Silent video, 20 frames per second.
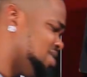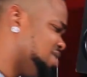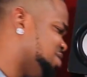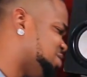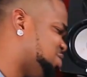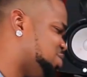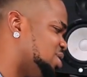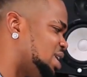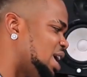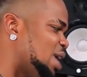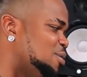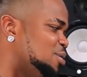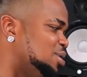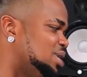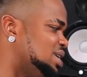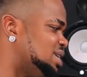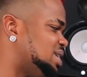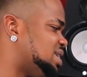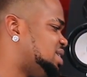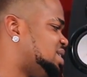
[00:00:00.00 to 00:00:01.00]
So that
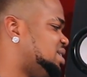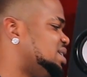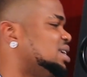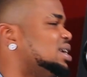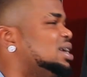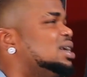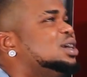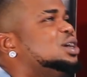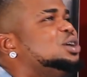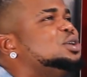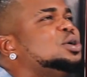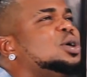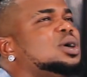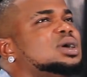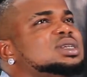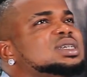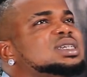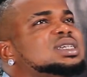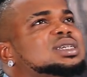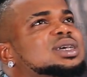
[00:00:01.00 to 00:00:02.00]
was, you know, all
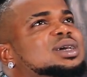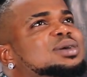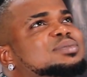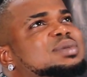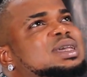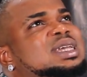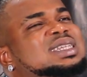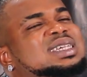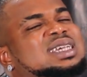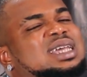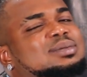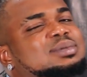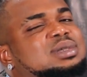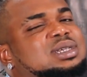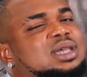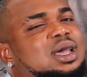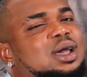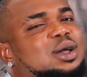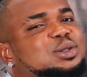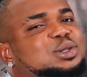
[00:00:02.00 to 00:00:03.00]
those EDM
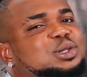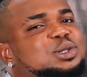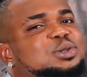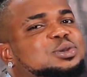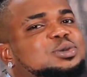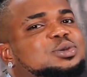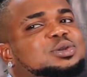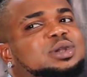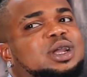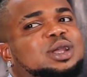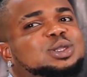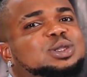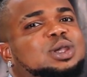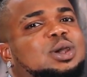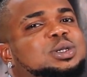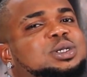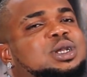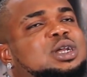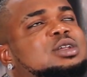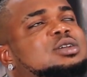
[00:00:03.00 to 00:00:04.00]
sounds, you know, I
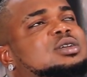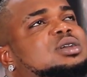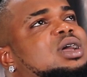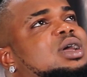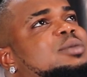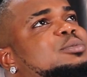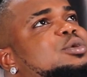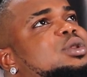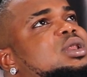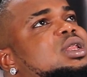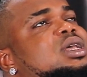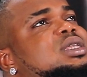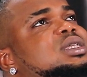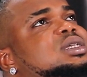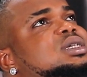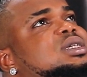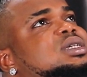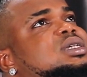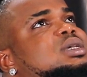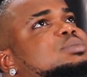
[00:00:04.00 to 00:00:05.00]
was trying to emulate
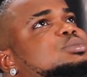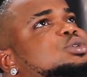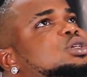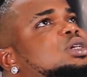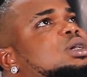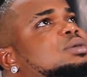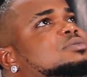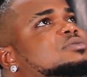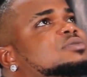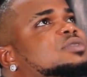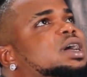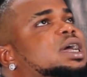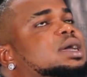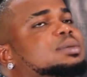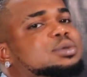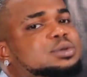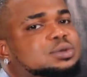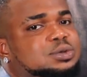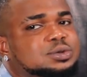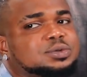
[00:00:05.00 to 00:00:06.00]
this EDM
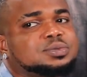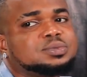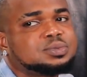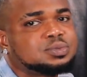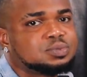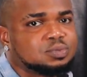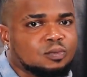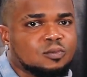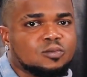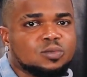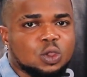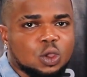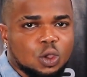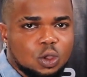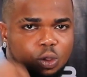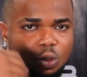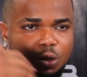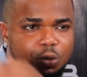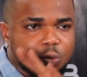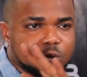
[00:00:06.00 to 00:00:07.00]
vibe, you know,
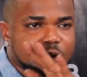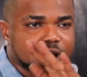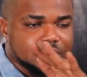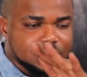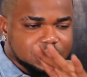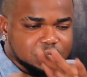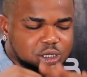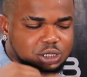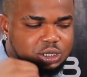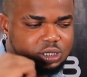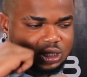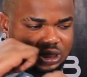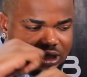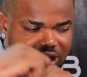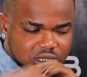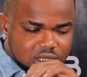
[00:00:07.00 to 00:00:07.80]
where it's just,